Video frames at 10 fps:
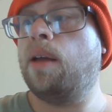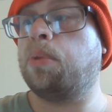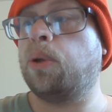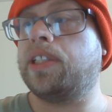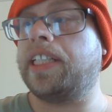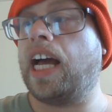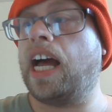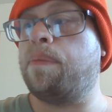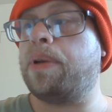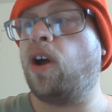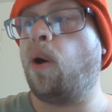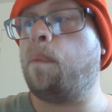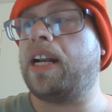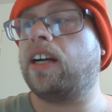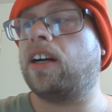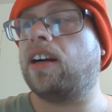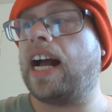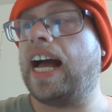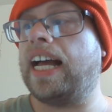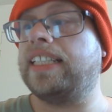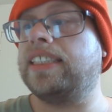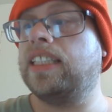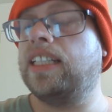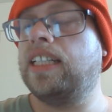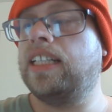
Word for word: bolting up and opening her eyes.